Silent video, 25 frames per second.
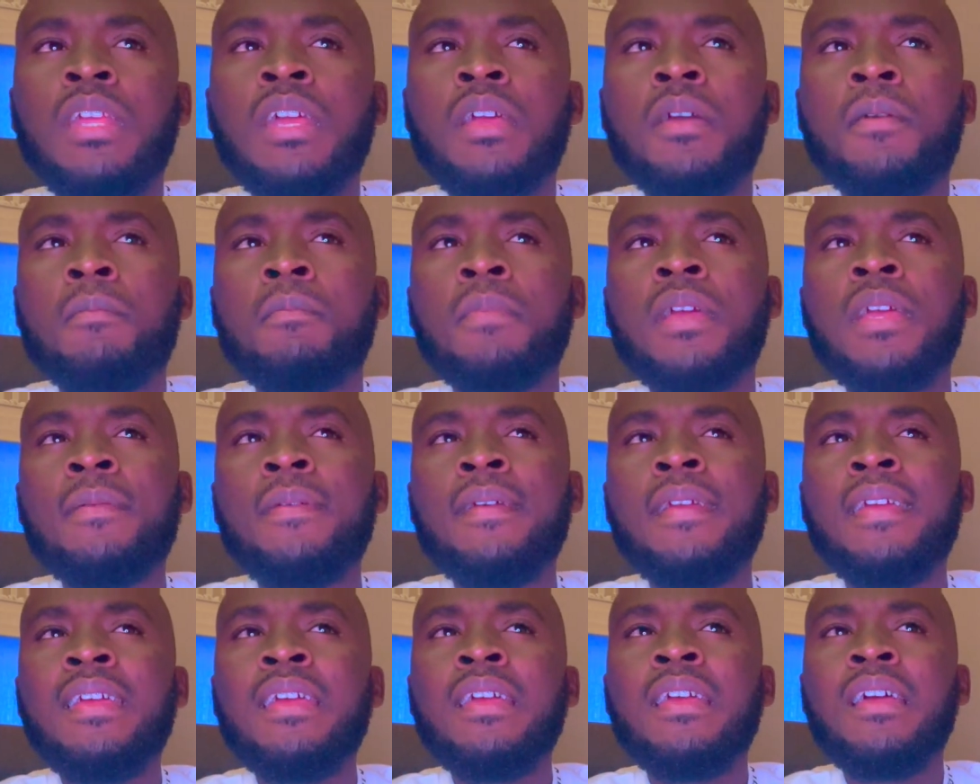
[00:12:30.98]

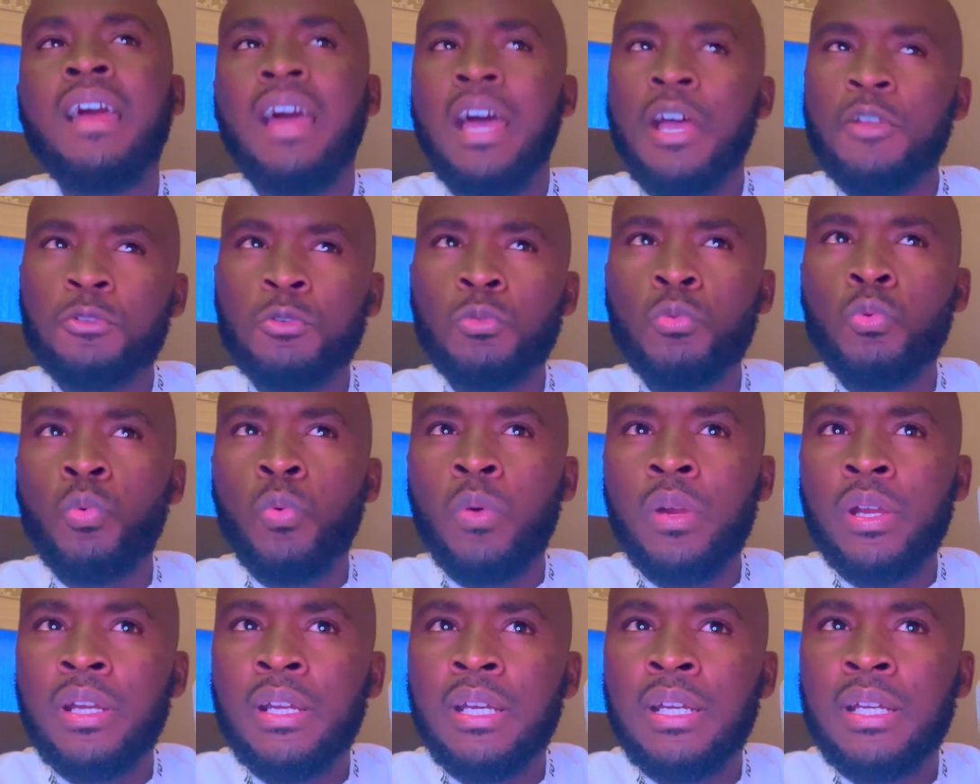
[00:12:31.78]
maybe I should
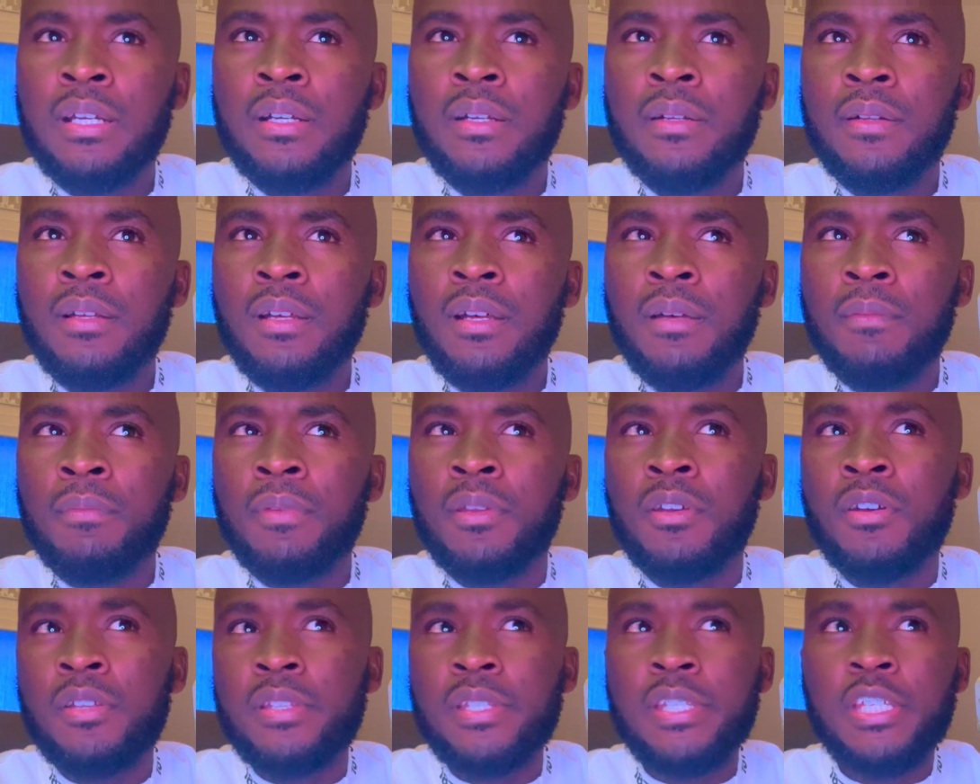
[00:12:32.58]
work,
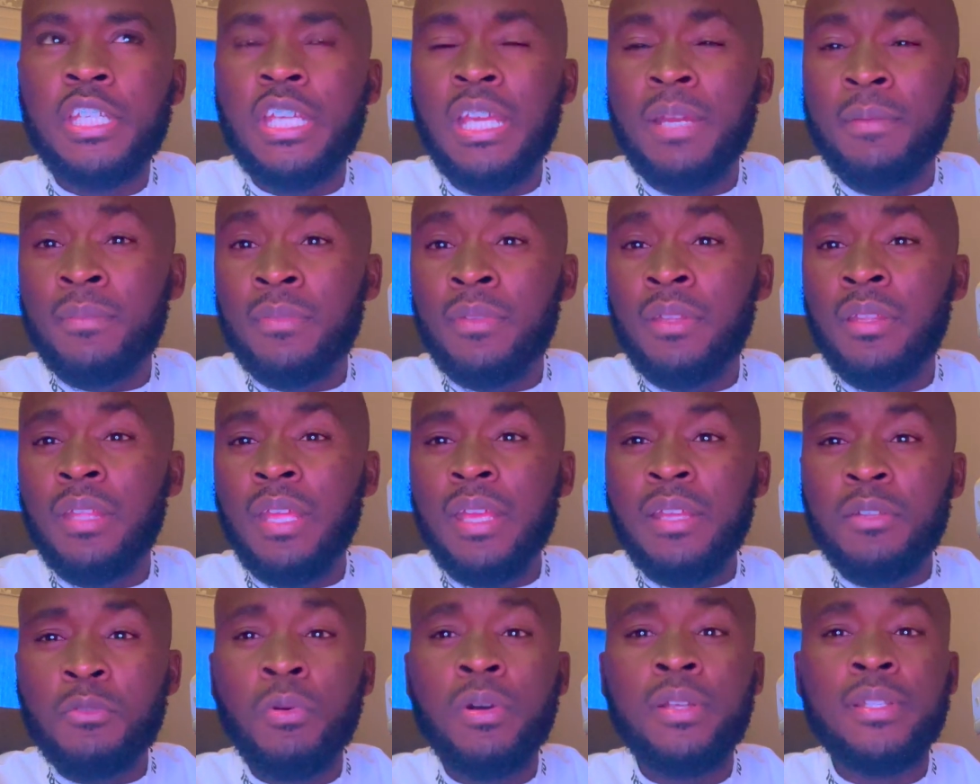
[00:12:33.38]
because
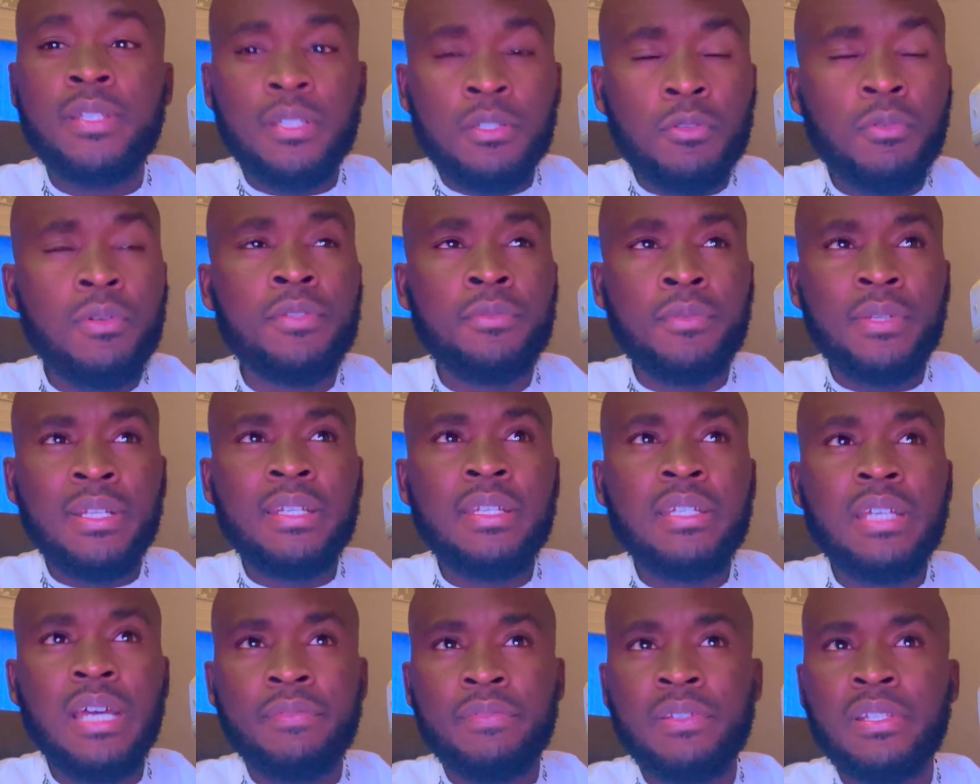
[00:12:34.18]
it was really
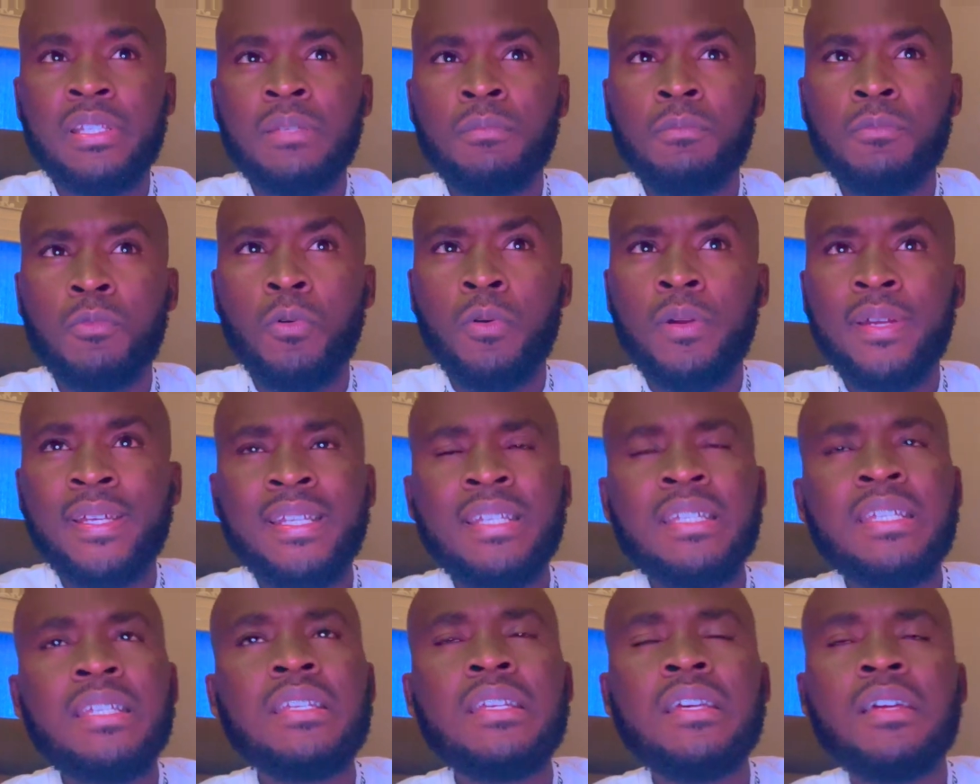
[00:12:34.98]
tough at some
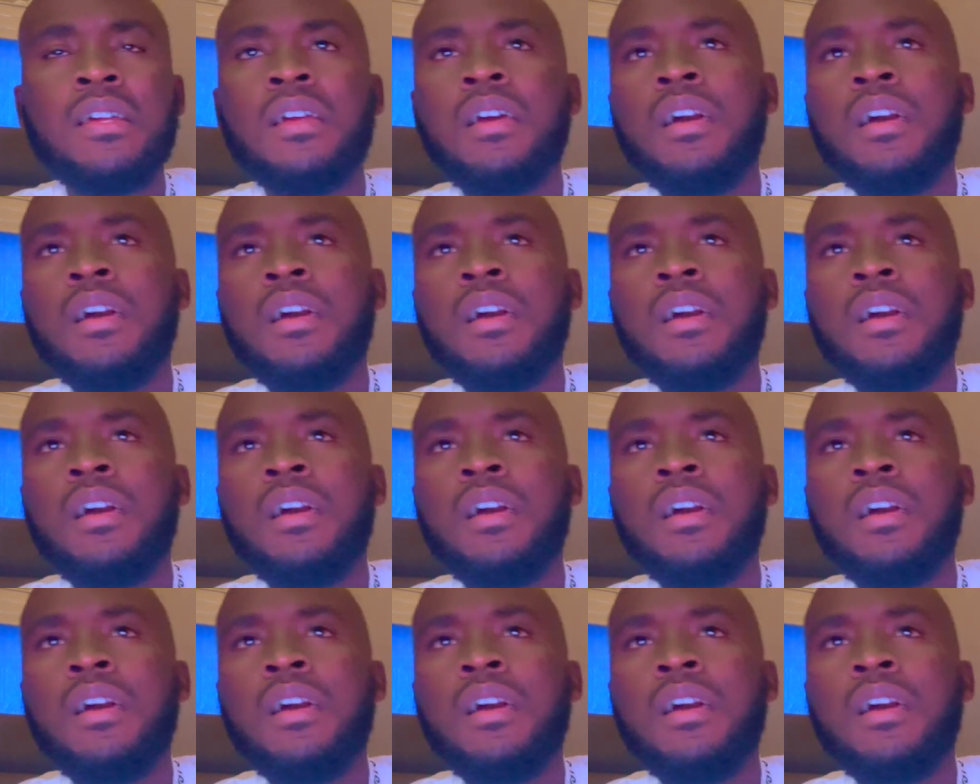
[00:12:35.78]
point.